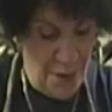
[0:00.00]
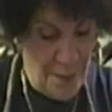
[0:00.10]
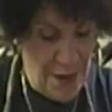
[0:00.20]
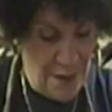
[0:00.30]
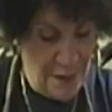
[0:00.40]

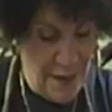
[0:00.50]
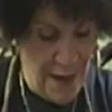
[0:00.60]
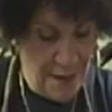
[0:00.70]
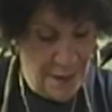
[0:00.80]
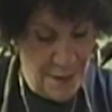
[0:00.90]
want to be
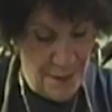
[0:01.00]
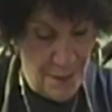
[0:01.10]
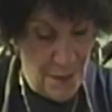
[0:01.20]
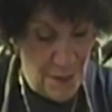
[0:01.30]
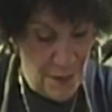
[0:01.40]
exact,
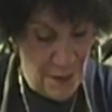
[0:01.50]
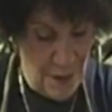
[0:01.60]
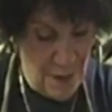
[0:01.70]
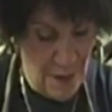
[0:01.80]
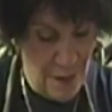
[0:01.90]

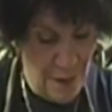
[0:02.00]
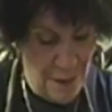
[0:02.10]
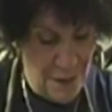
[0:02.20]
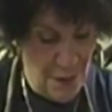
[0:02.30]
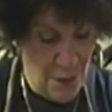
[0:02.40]

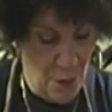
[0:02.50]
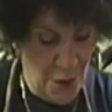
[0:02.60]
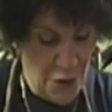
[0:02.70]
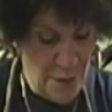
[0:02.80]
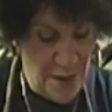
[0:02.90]
so
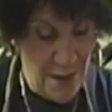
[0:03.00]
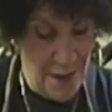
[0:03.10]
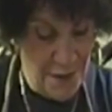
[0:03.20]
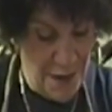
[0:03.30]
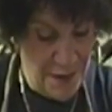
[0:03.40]
watch me
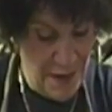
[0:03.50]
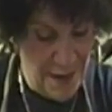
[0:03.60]
as I